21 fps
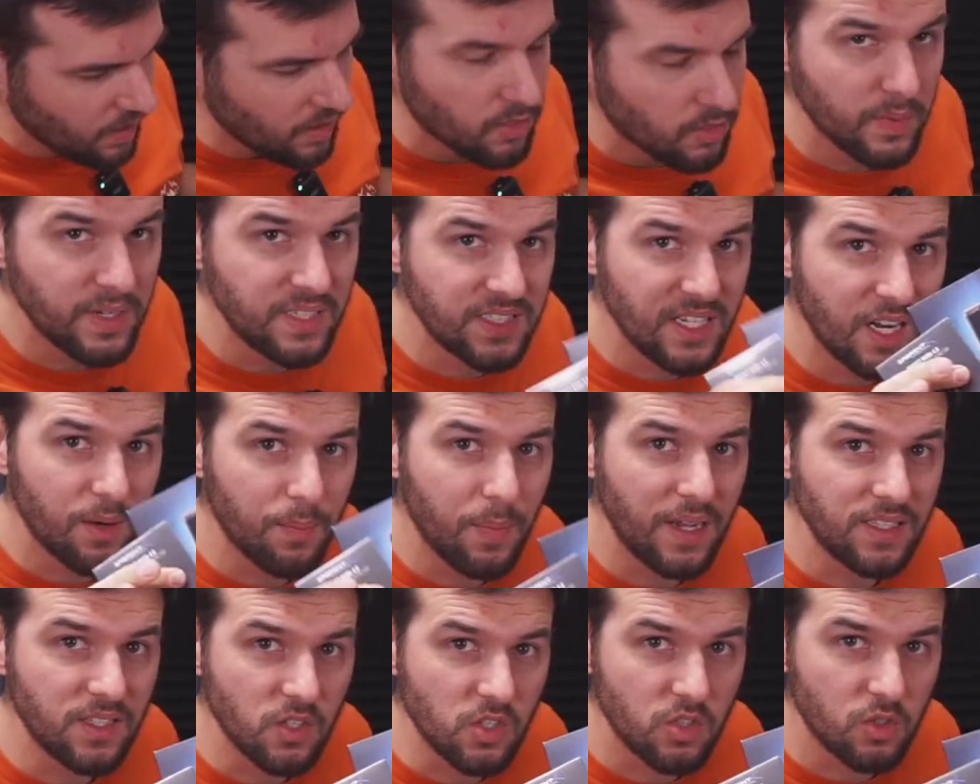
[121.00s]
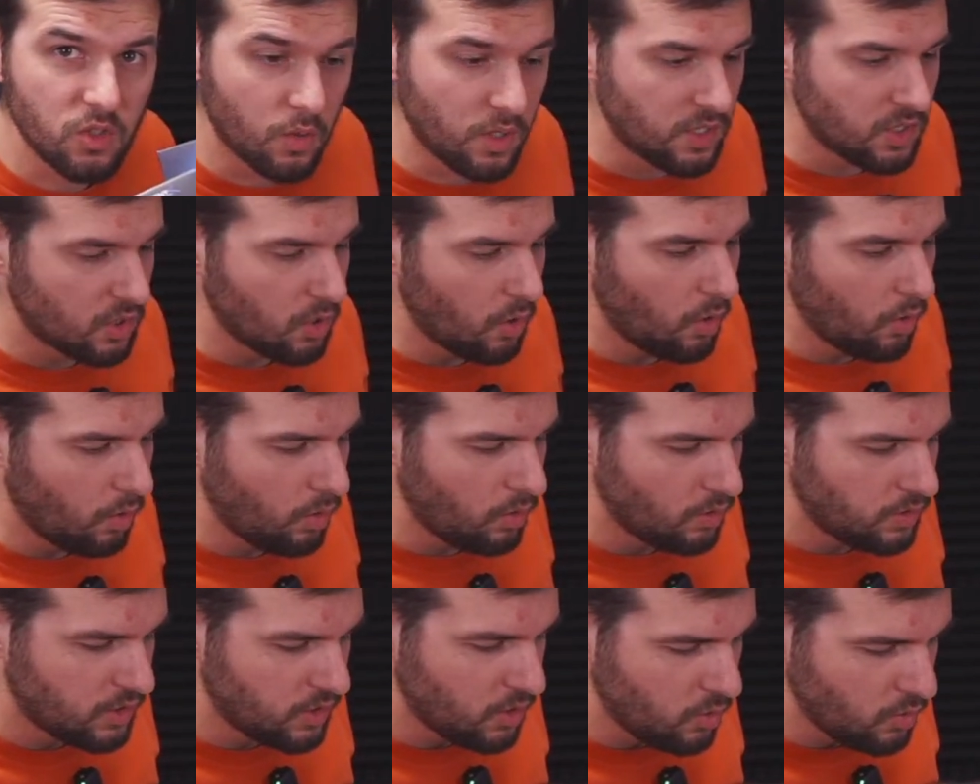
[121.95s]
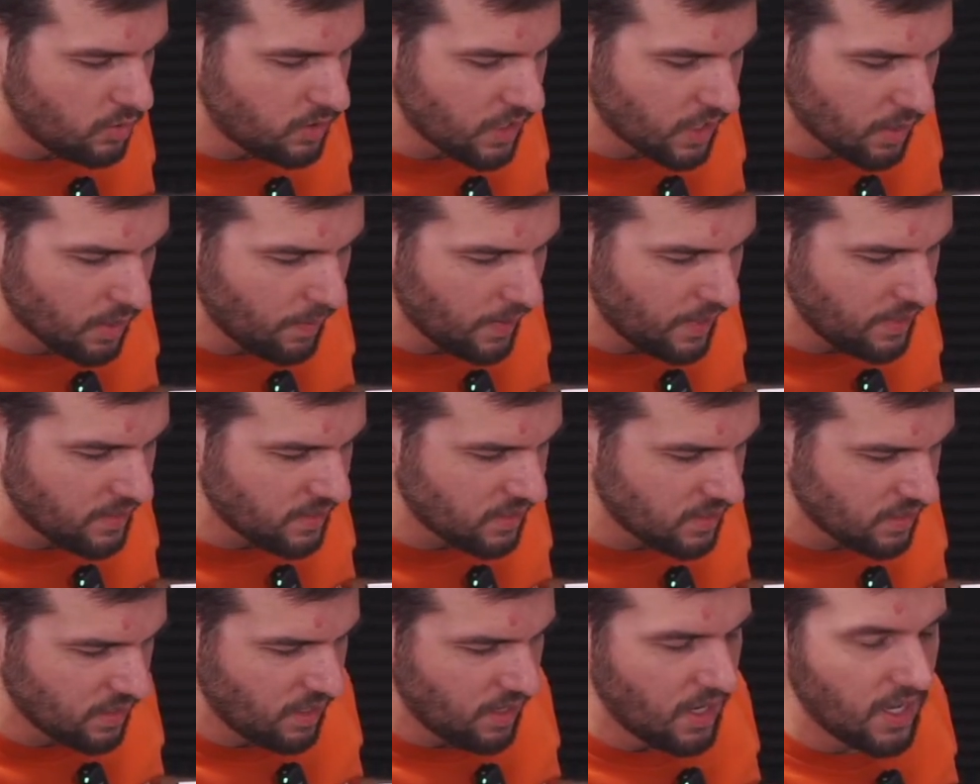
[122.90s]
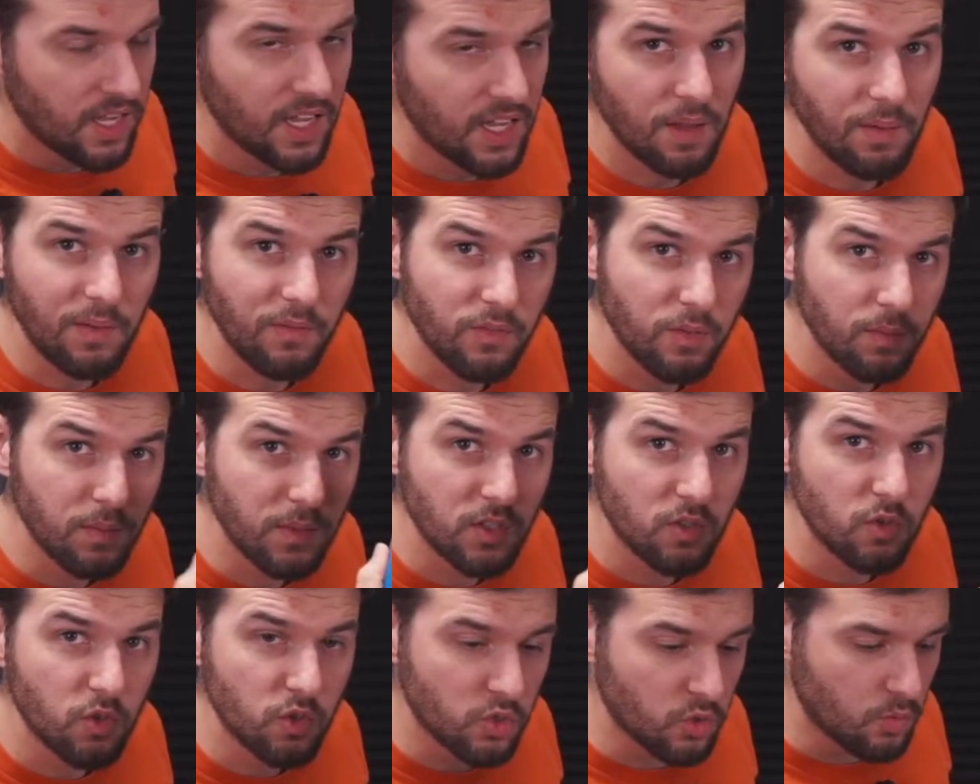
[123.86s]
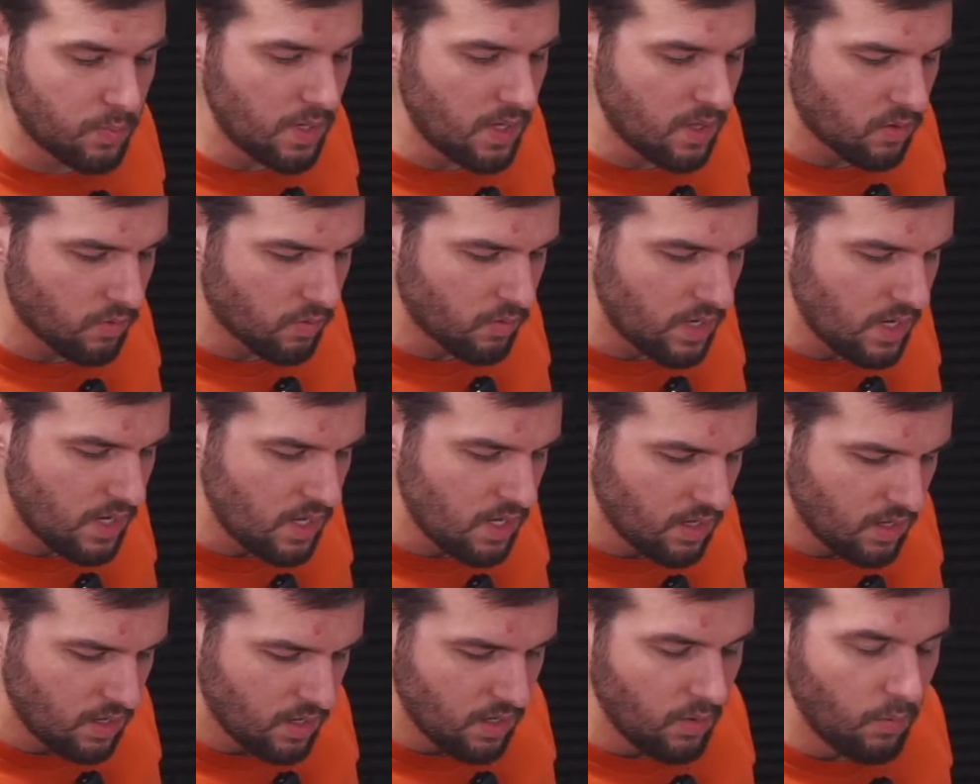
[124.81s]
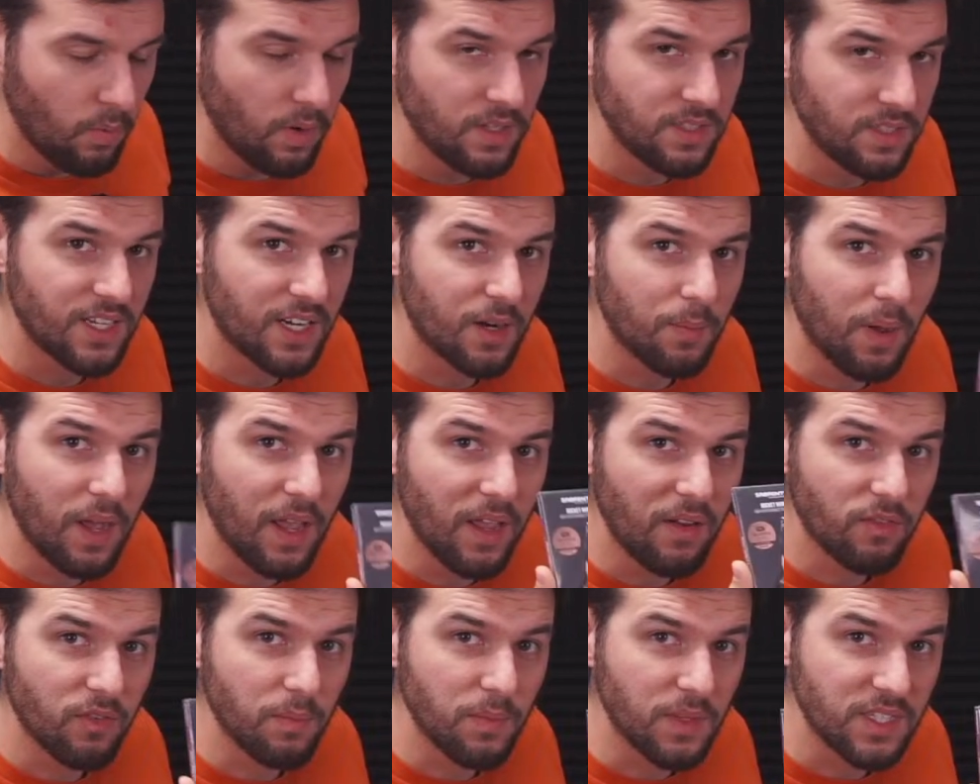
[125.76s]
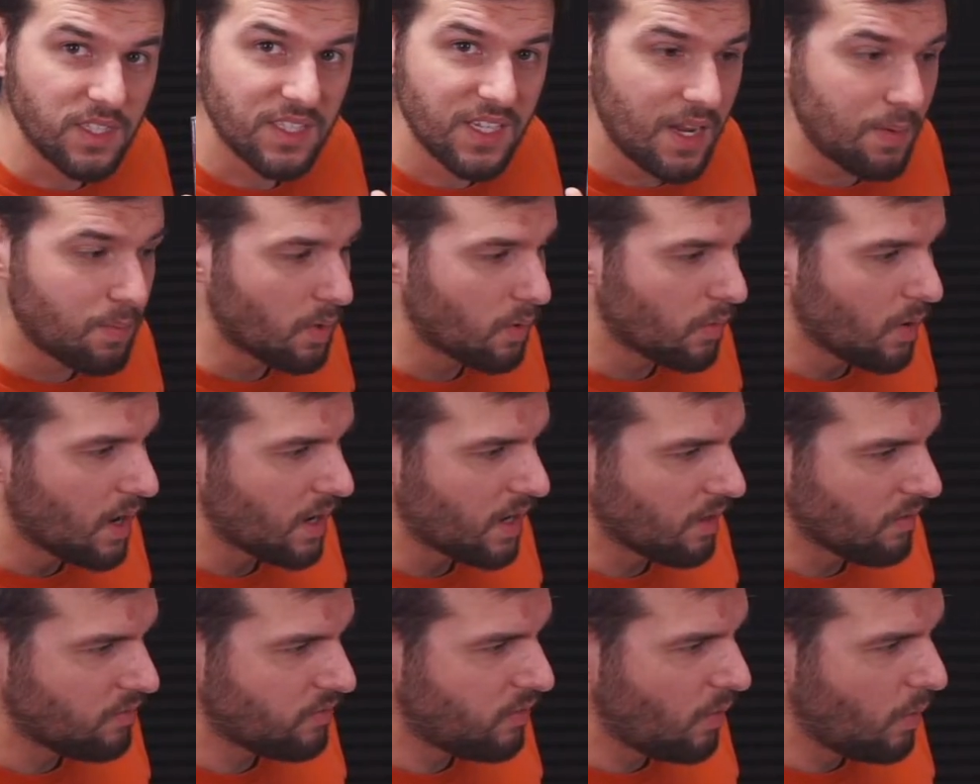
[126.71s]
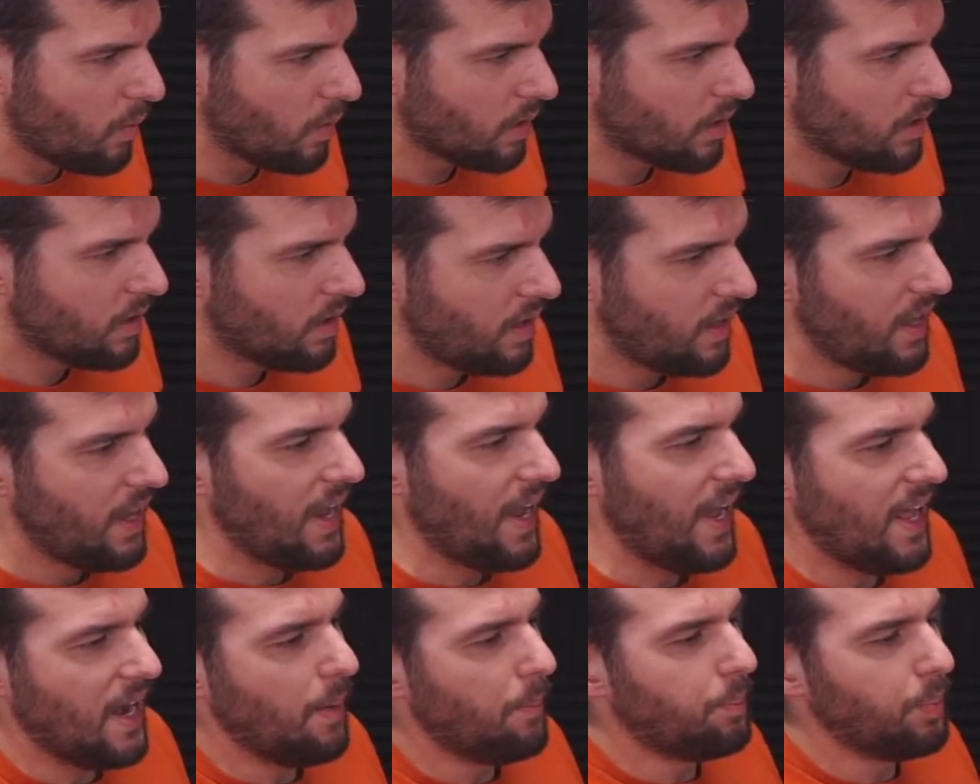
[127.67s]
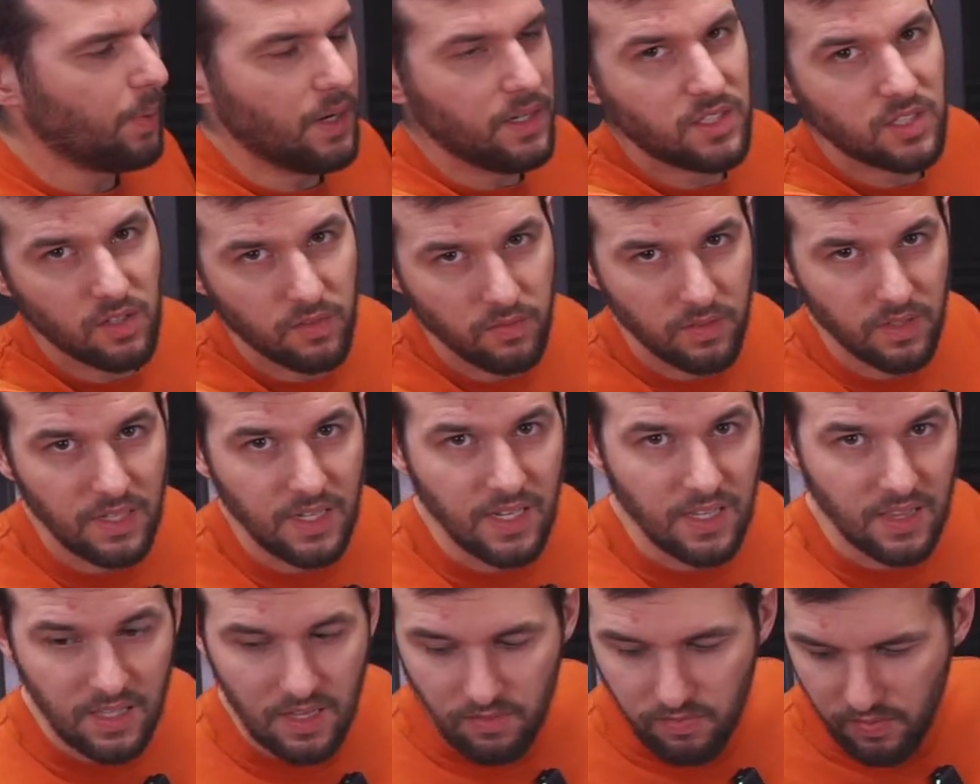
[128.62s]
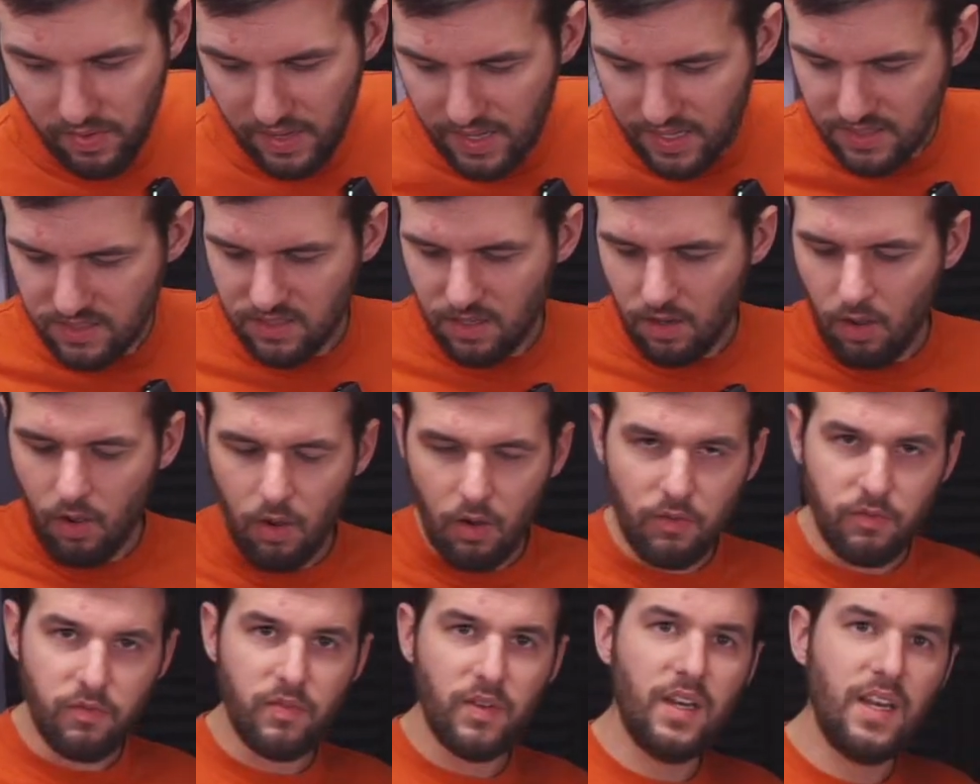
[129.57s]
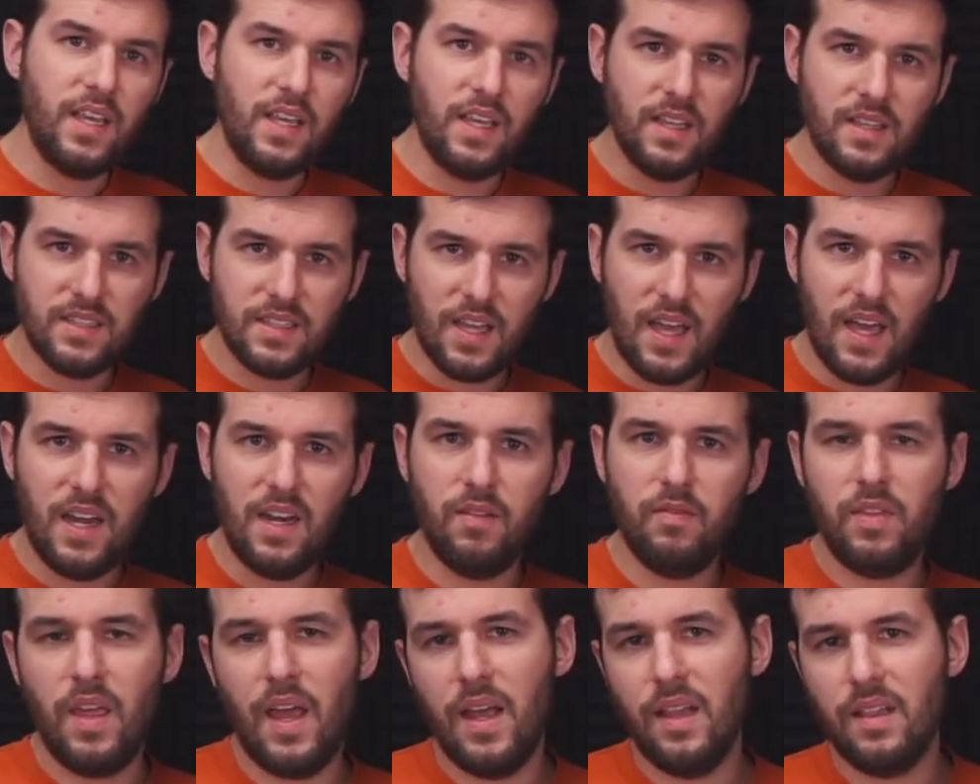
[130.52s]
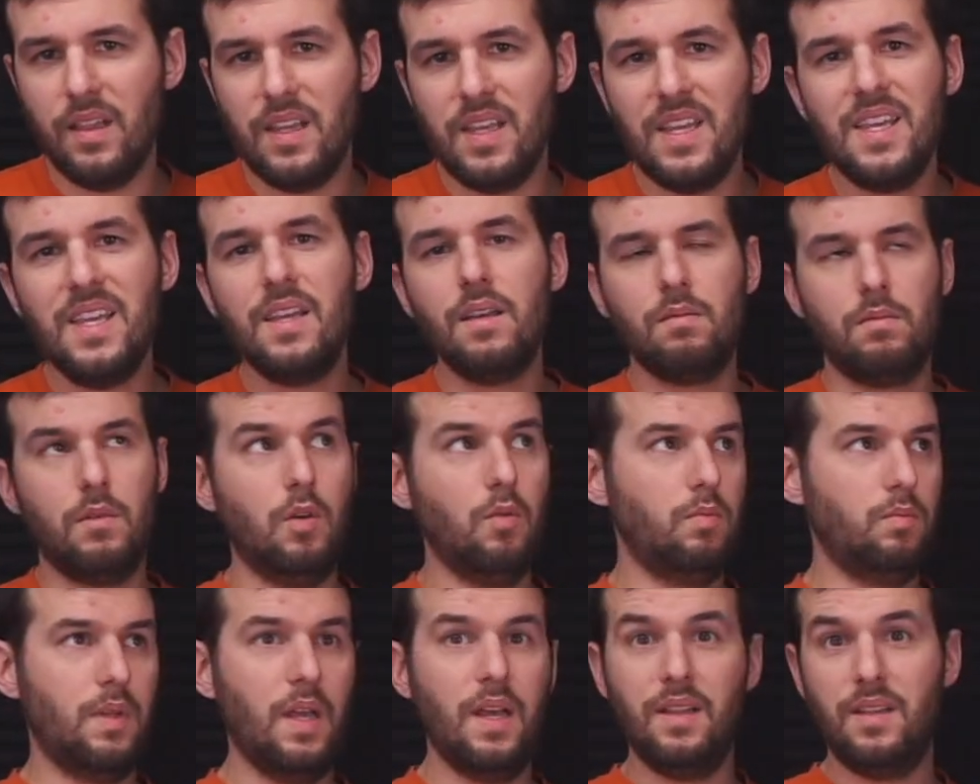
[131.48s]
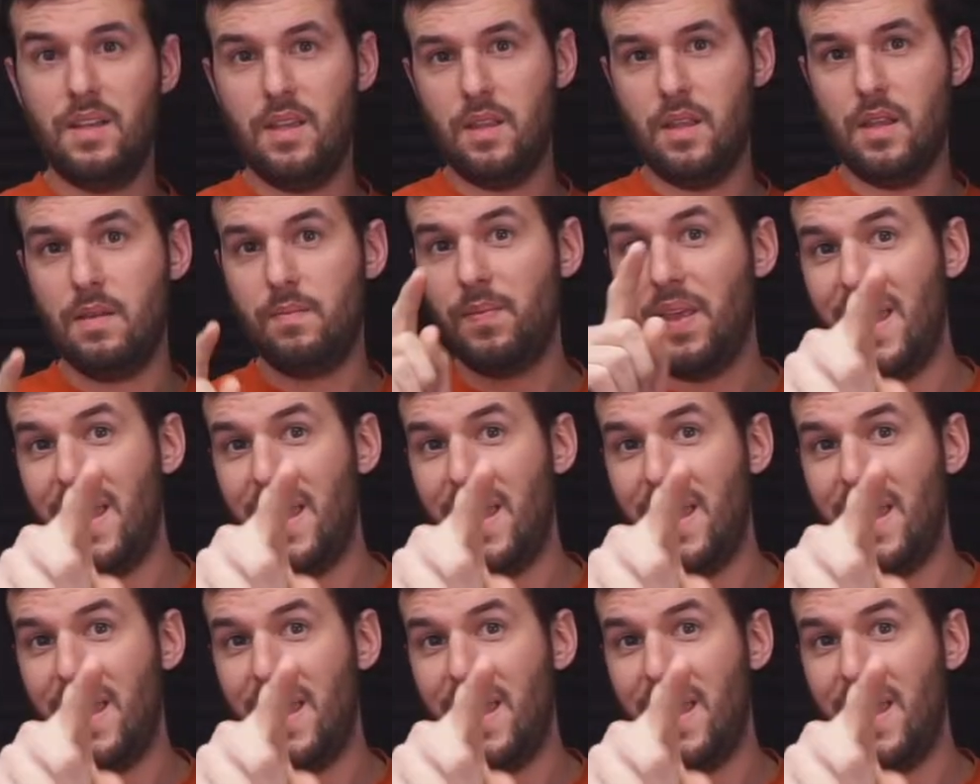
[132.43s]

3 terabytes of storage total, 2 terabytes coming from this Crucial P3, 1 terabyte from the Sabrent Rocket 4, and a bunch of Lian fans all fitting inside of that NZXT